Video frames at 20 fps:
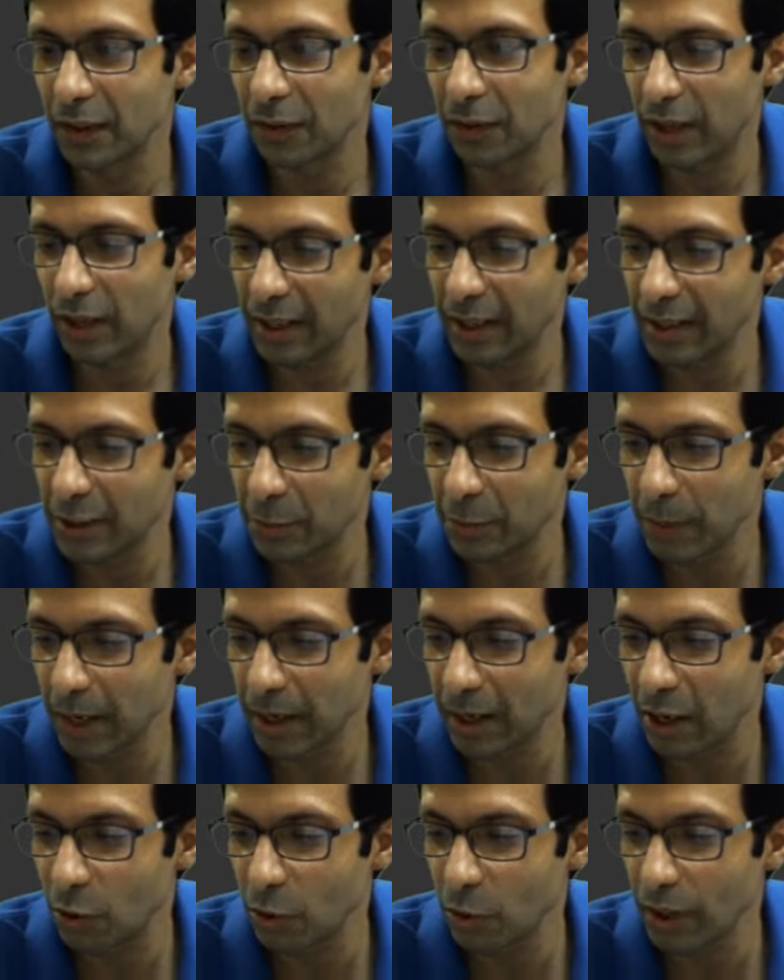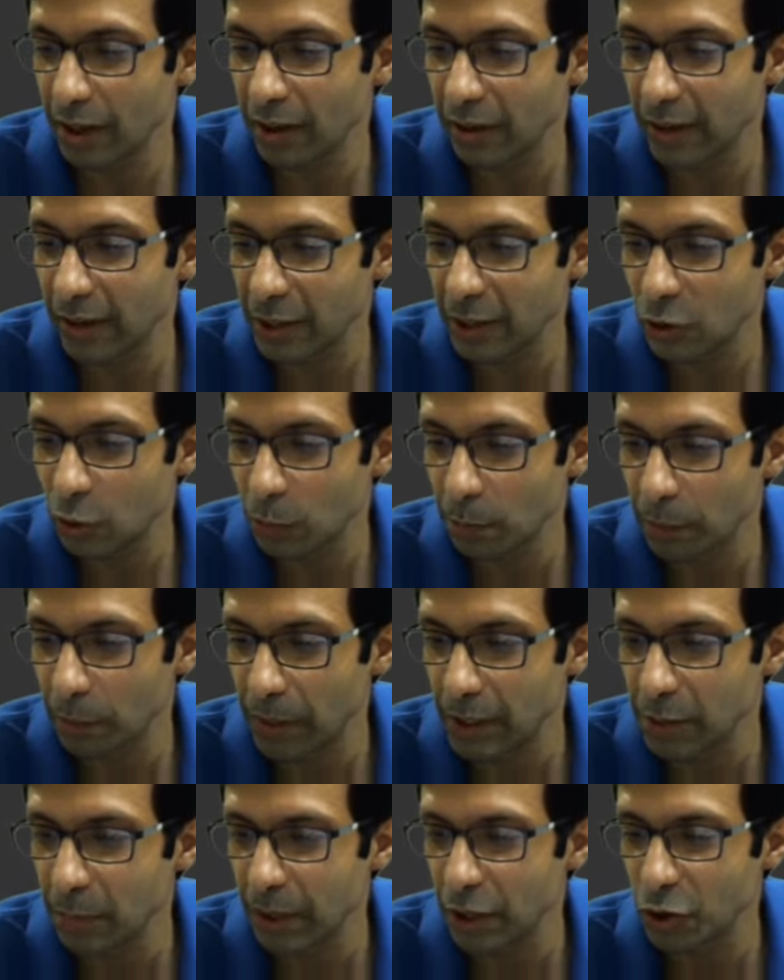Right? Is my counting correct? So
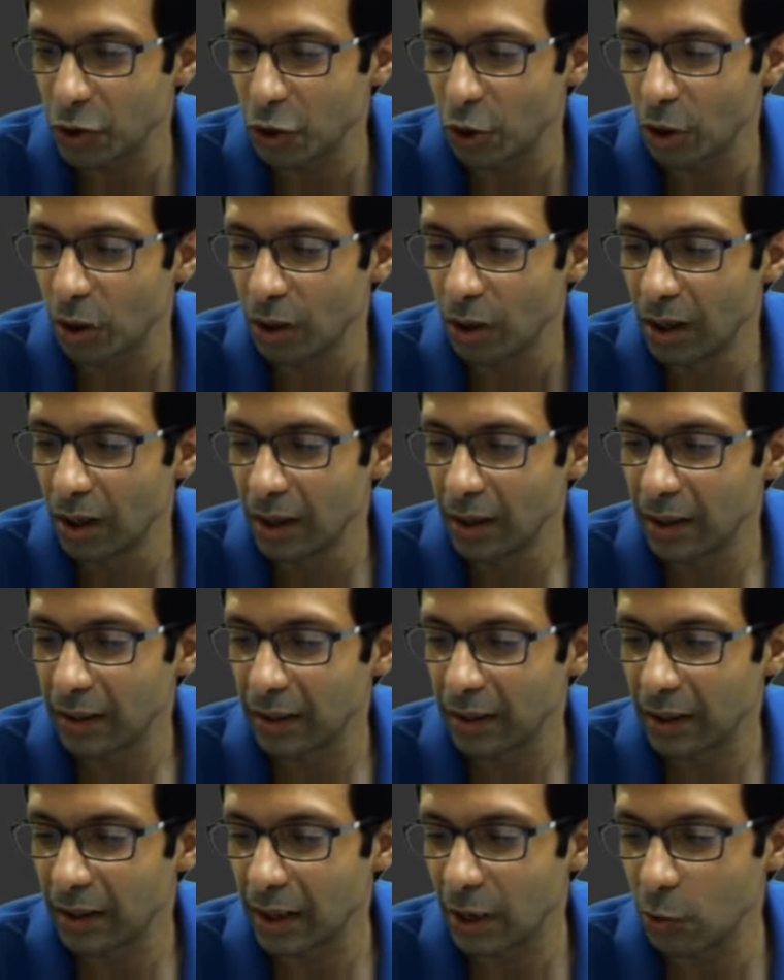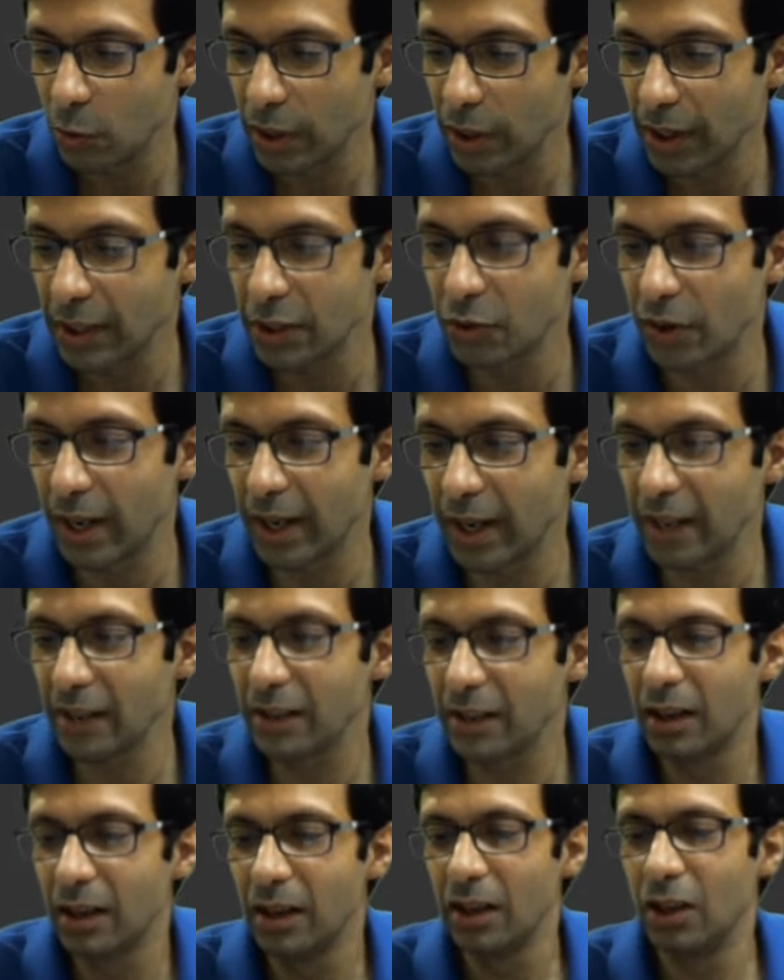please make sure the counting is right.